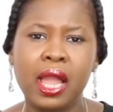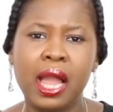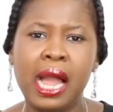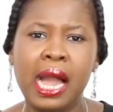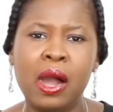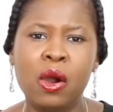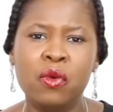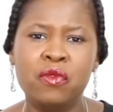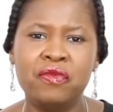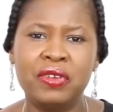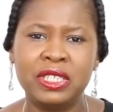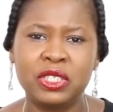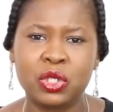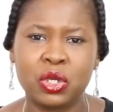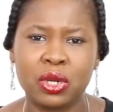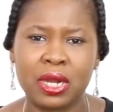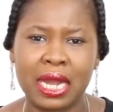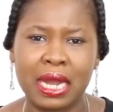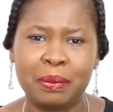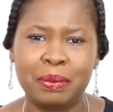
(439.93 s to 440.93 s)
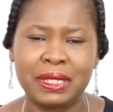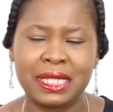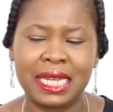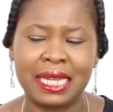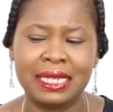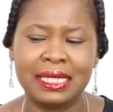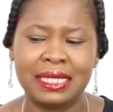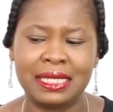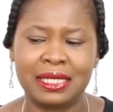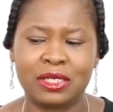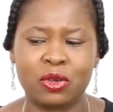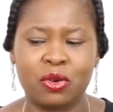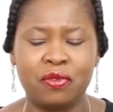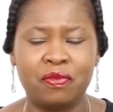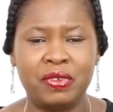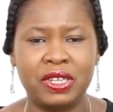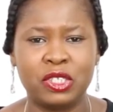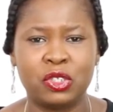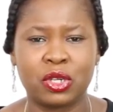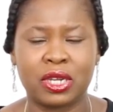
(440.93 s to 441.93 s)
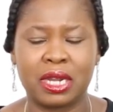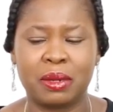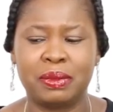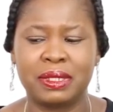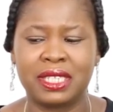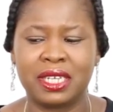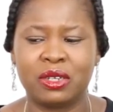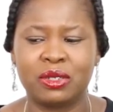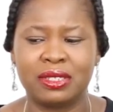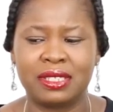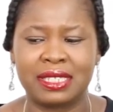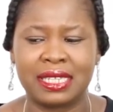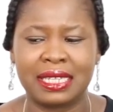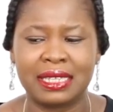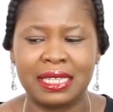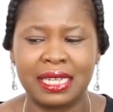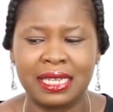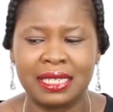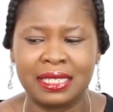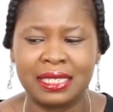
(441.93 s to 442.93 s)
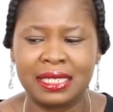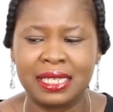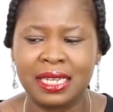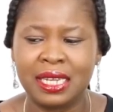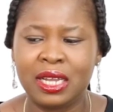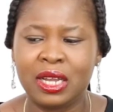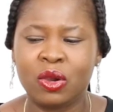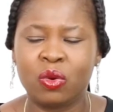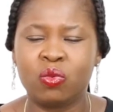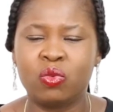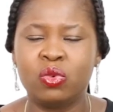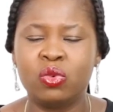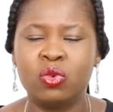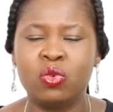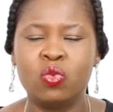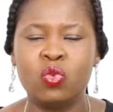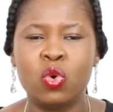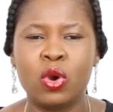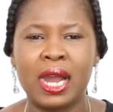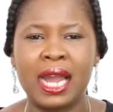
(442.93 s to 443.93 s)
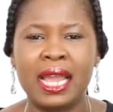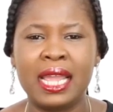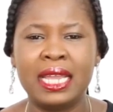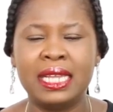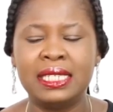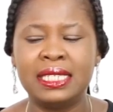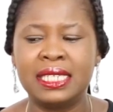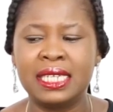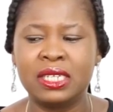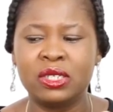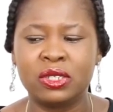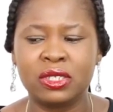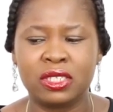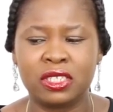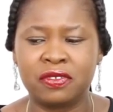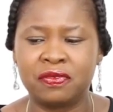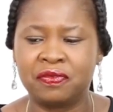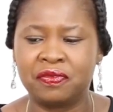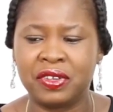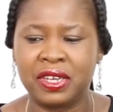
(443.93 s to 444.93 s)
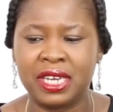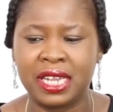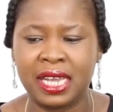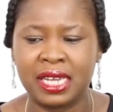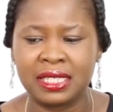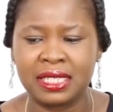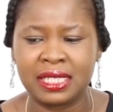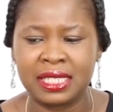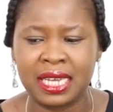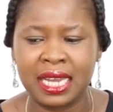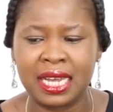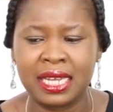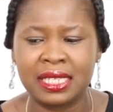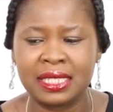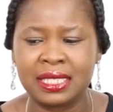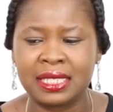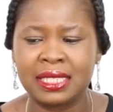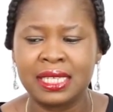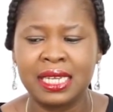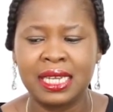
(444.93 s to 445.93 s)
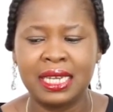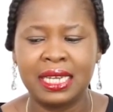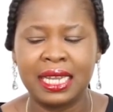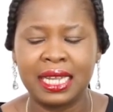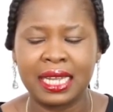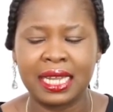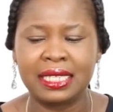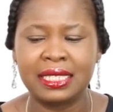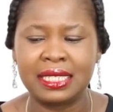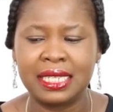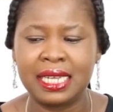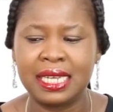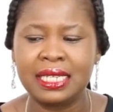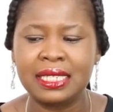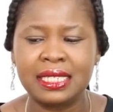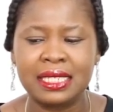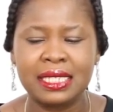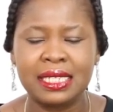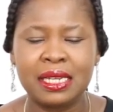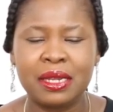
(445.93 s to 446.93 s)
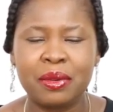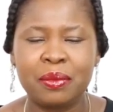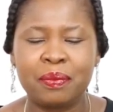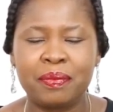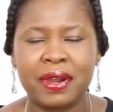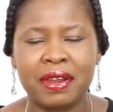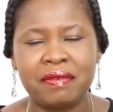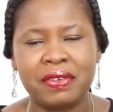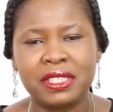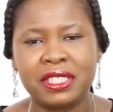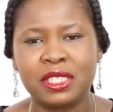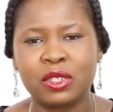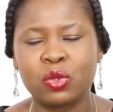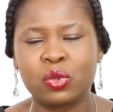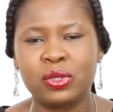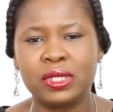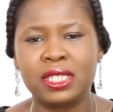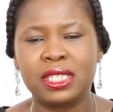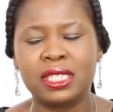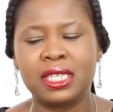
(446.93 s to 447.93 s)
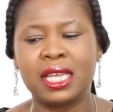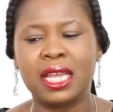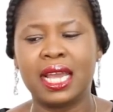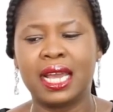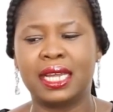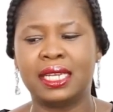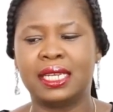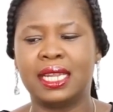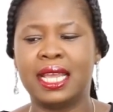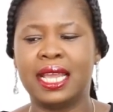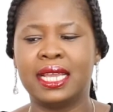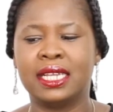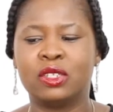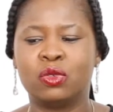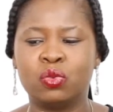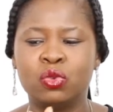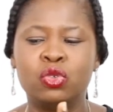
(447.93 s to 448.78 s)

how venture capitalists or venture capital started, who are angels, financiers, like I said, private equity and edge.